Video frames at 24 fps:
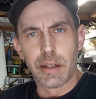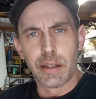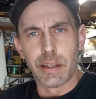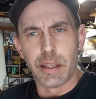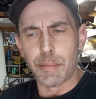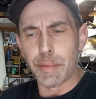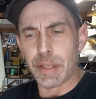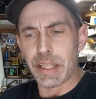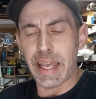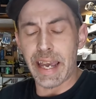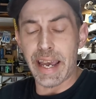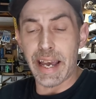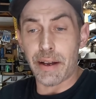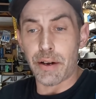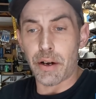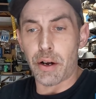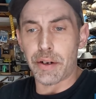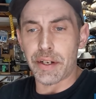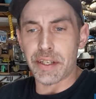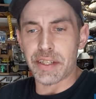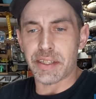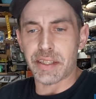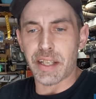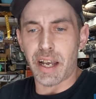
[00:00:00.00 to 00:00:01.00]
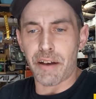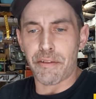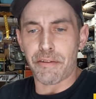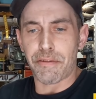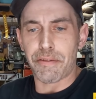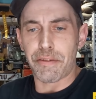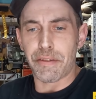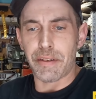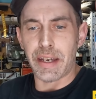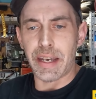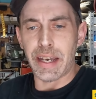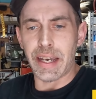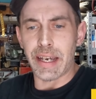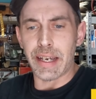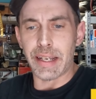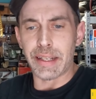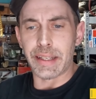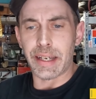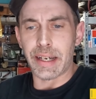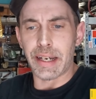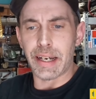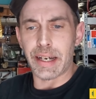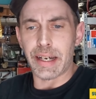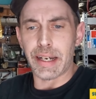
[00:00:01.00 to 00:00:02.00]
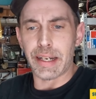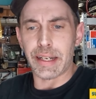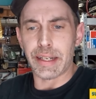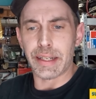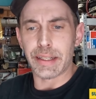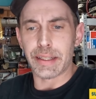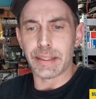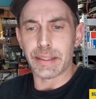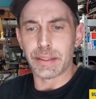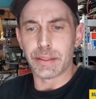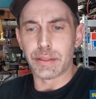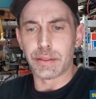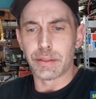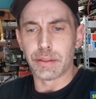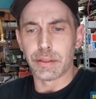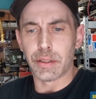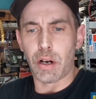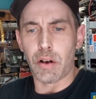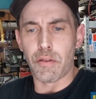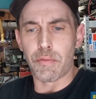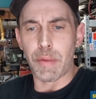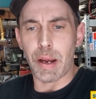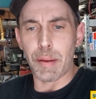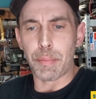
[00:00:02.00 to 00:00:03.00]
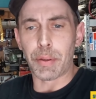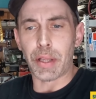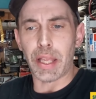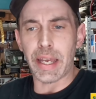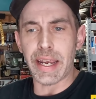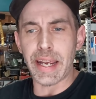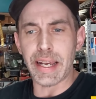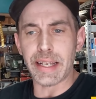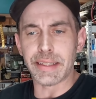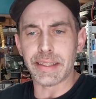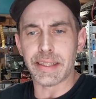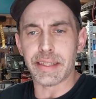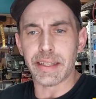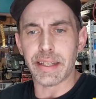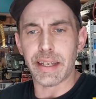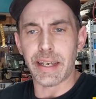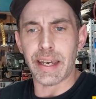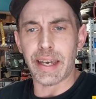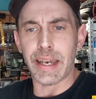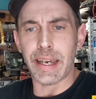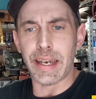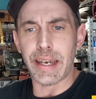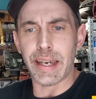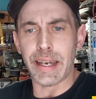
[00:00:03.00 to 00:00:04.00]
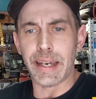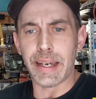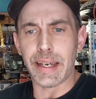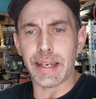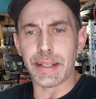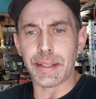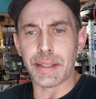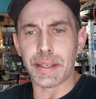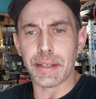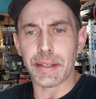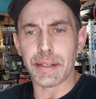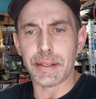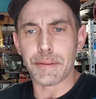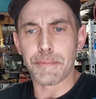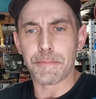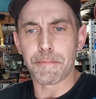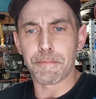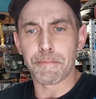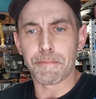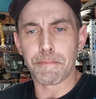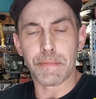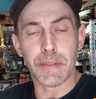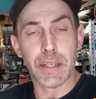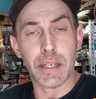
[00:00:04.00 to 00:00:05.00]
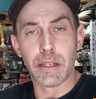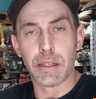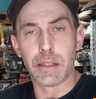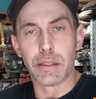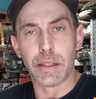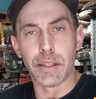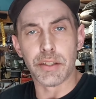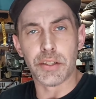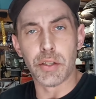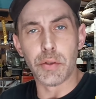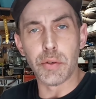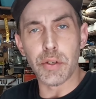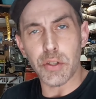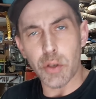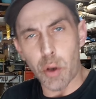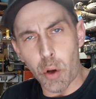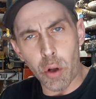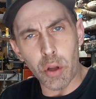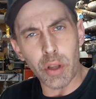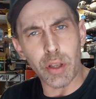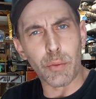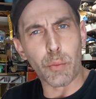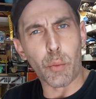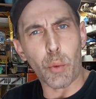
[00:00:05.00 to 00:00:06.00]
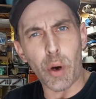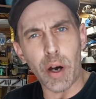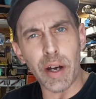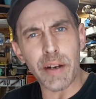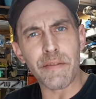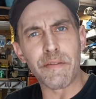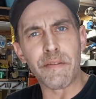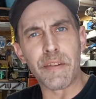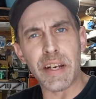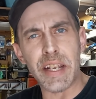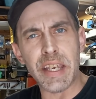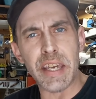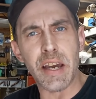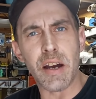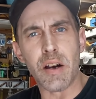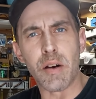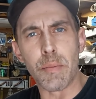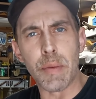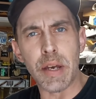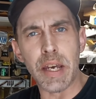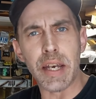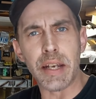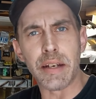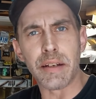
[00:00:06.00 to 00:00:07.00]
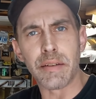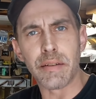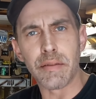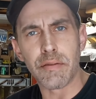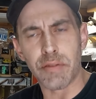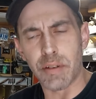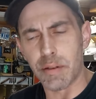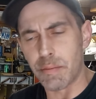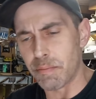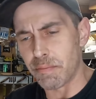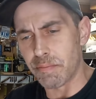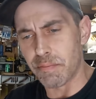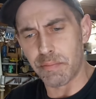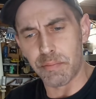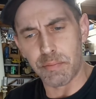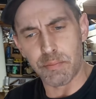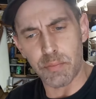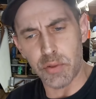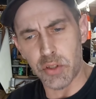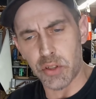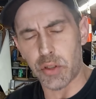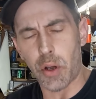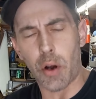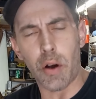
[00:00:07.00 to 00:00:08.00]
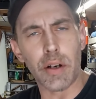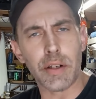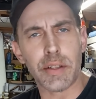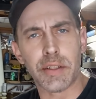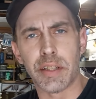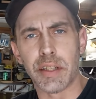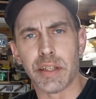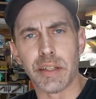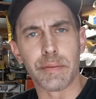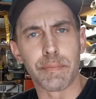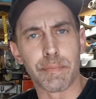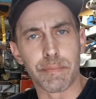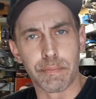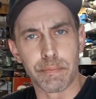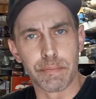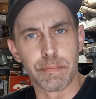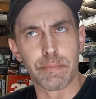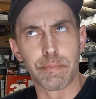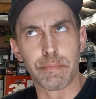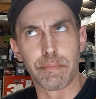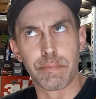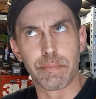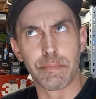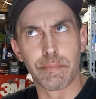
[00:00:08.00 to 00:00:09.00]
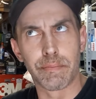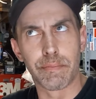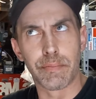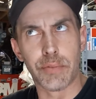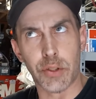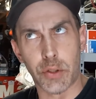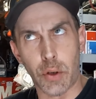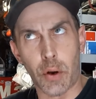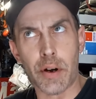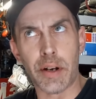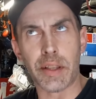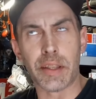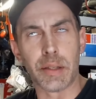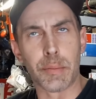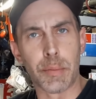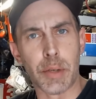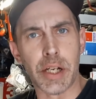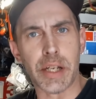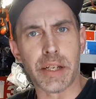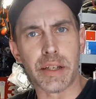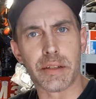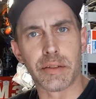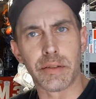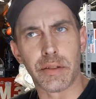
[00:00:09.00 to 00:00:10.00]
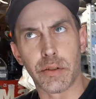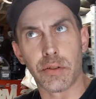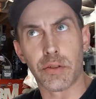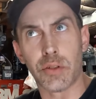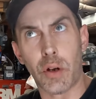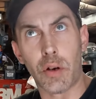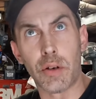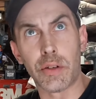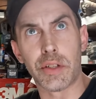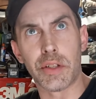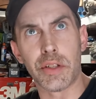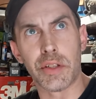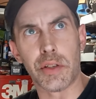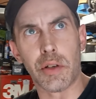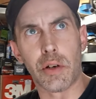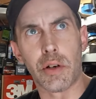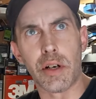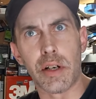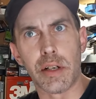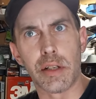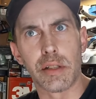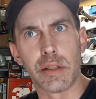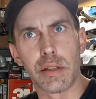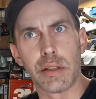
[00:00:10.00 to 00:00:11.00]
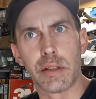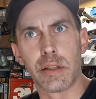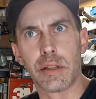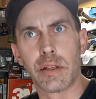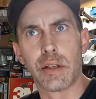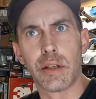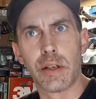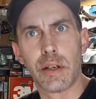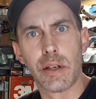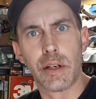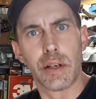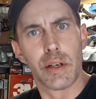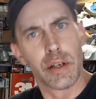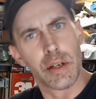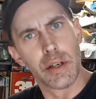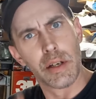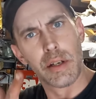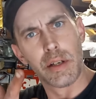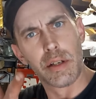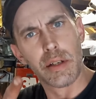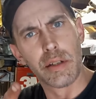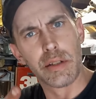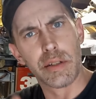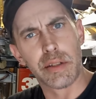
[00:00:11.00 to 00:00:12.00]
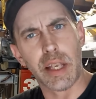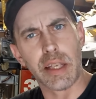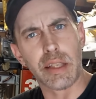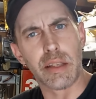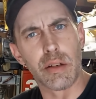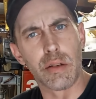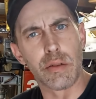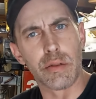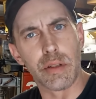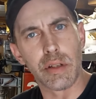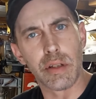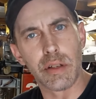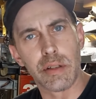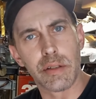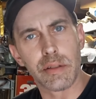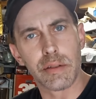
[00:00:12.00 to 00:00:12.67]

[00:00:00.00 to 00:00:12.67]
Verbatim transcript: let me lay out all this stuff and uh, go over my plans, and let's do this all in one video, man. From start to starting the bike. So start to start. Stay tuned.